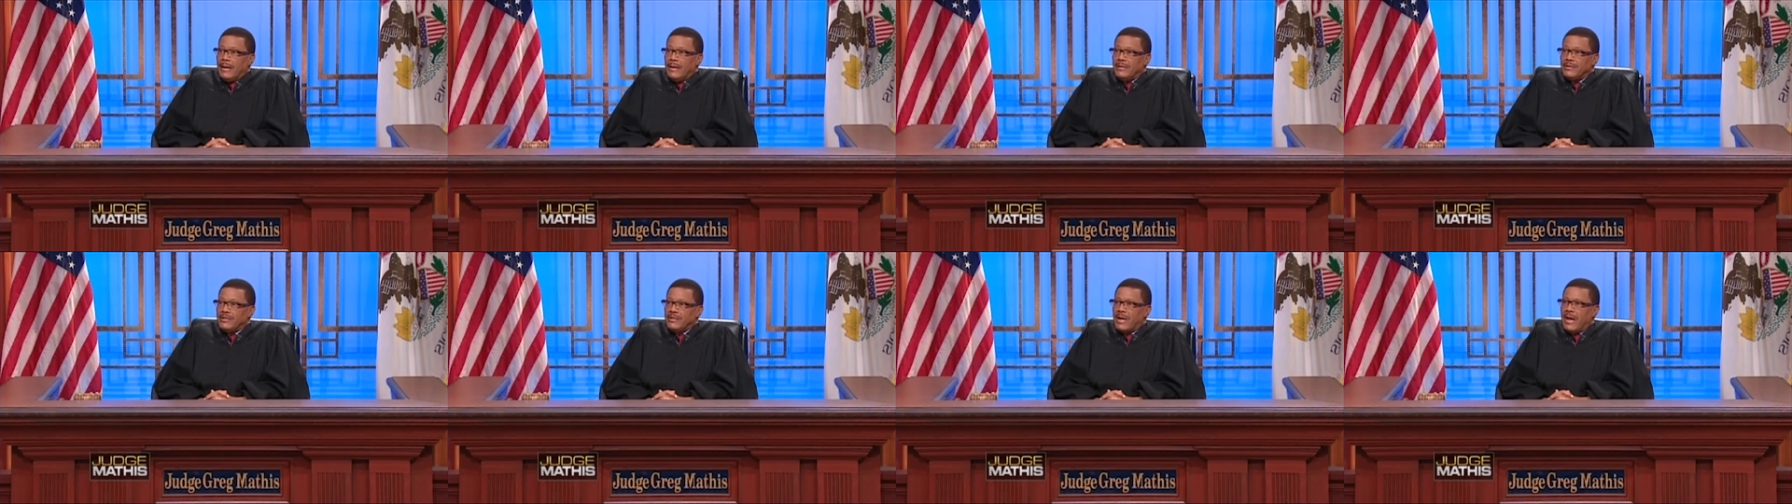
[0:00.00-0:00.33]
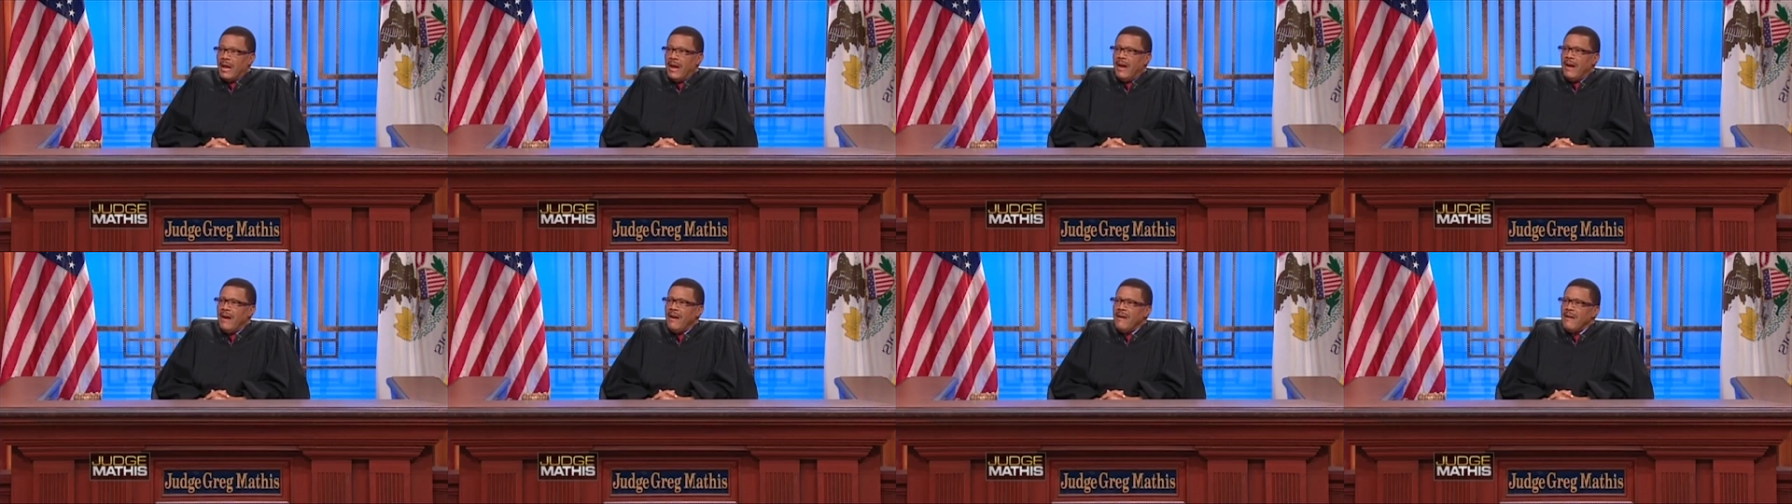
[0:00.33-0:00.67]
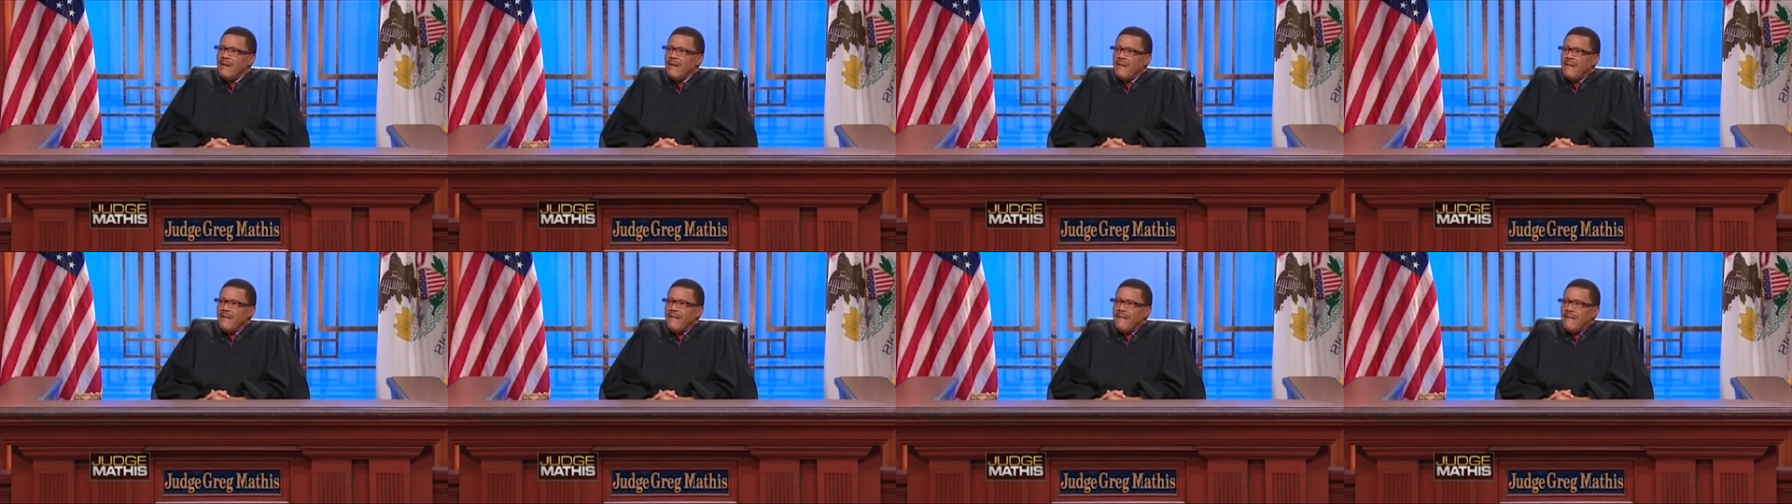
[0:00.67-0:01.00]
Scared?
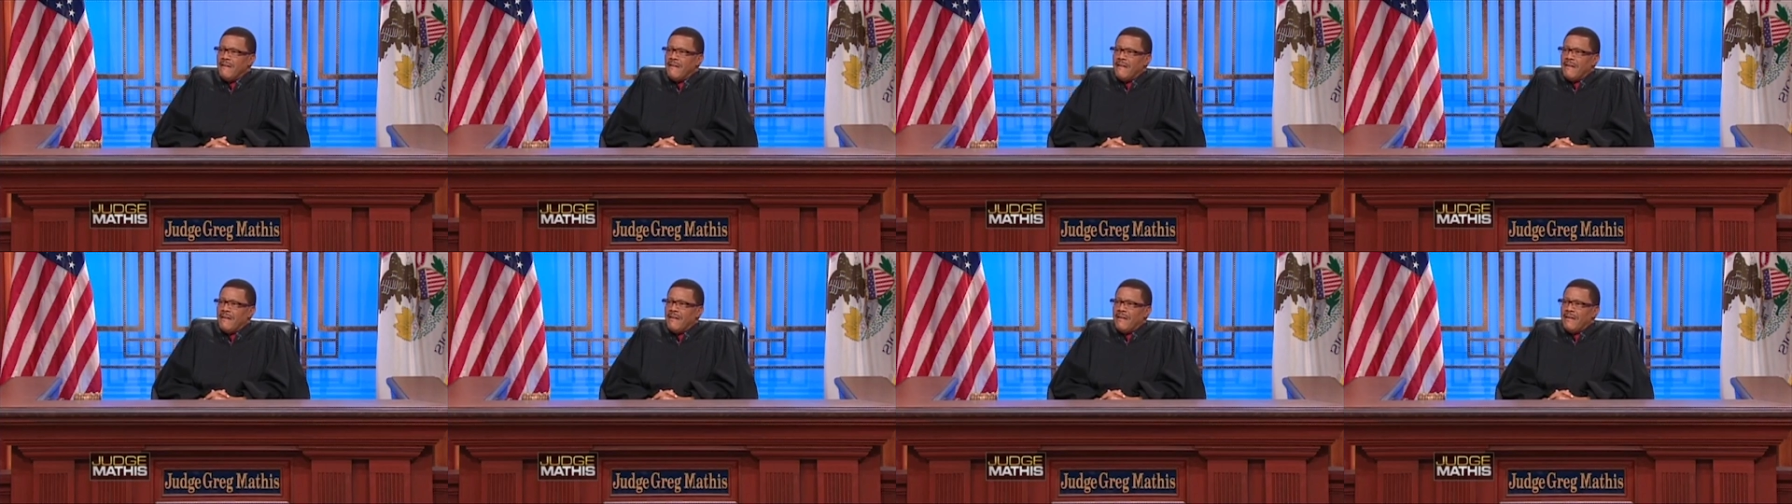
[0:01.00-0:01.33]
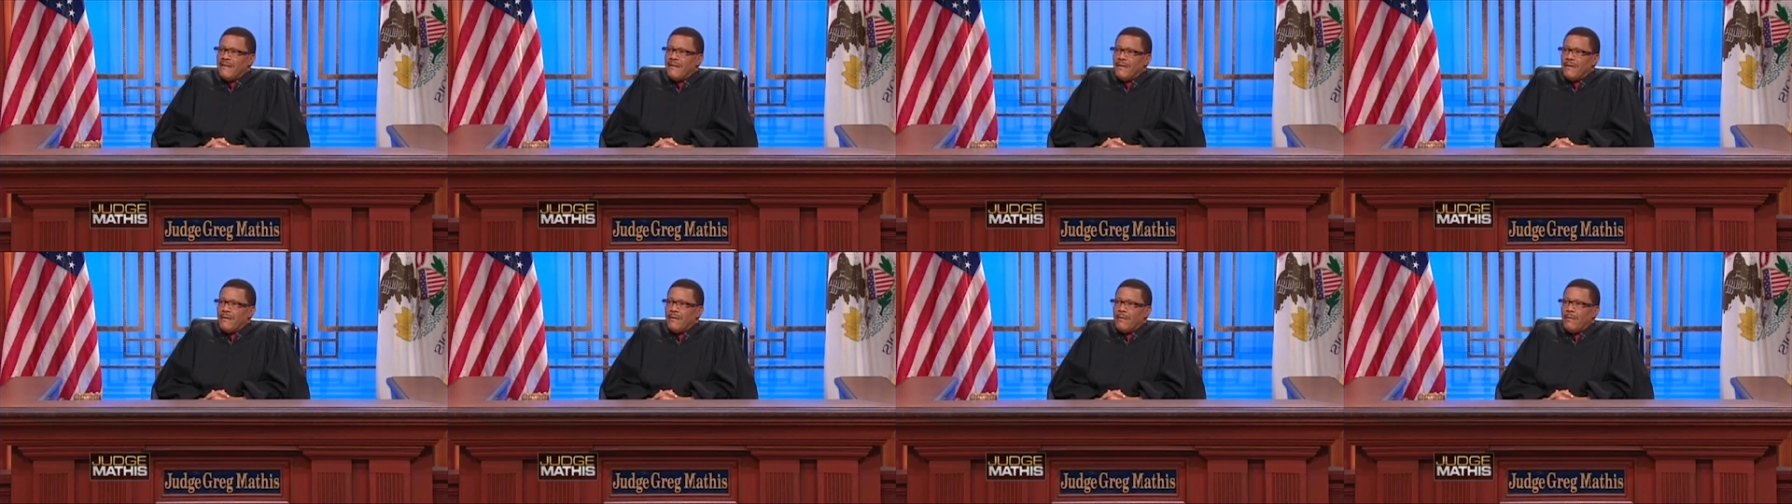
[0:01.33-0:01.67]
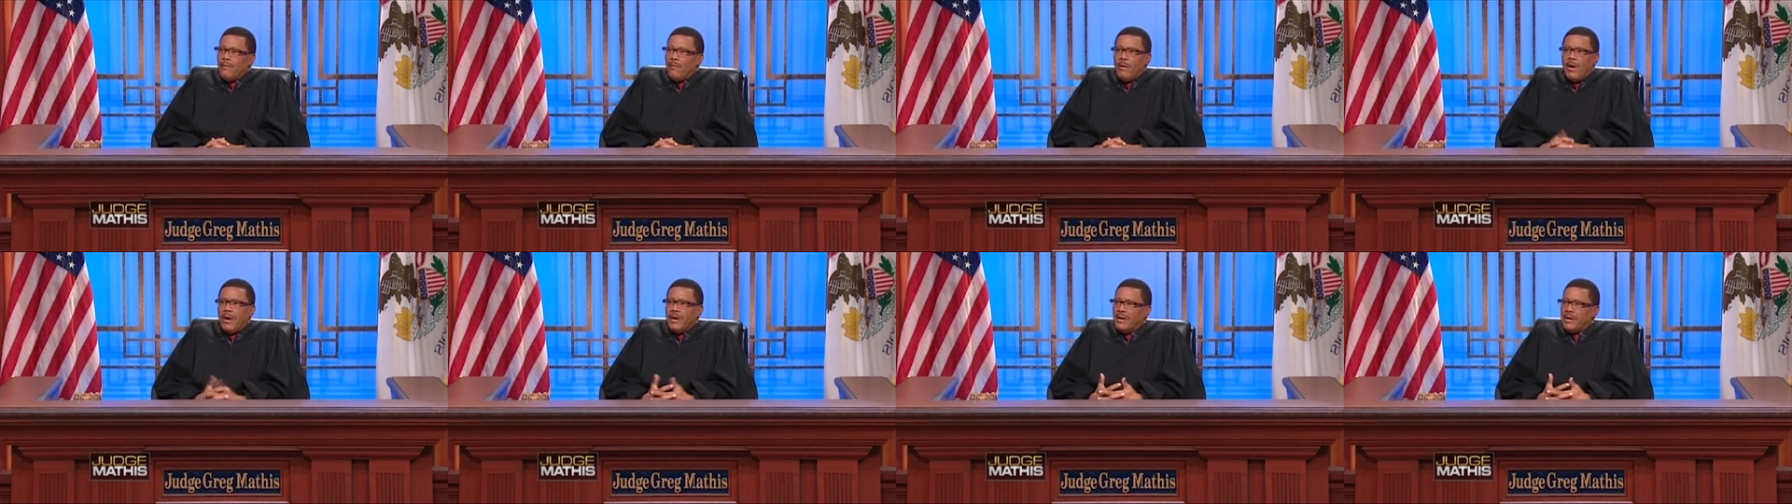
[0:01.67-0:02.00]
No, I ain't scared.
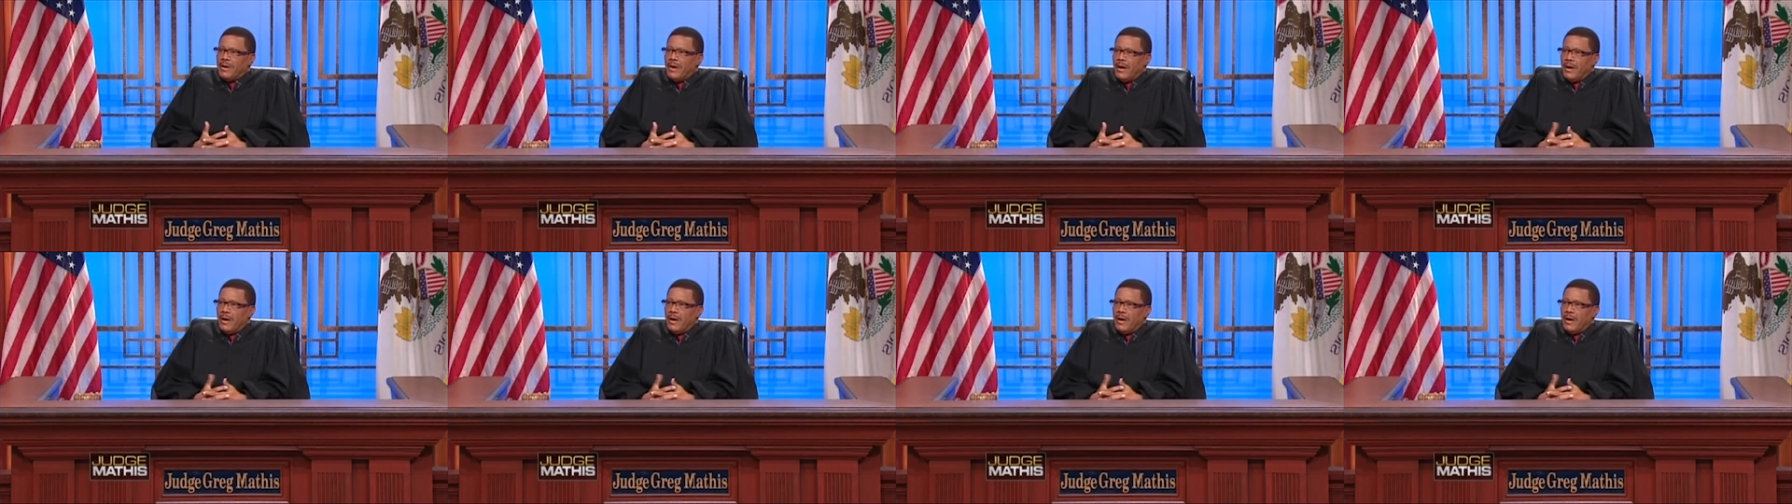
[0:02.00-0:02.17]
I got a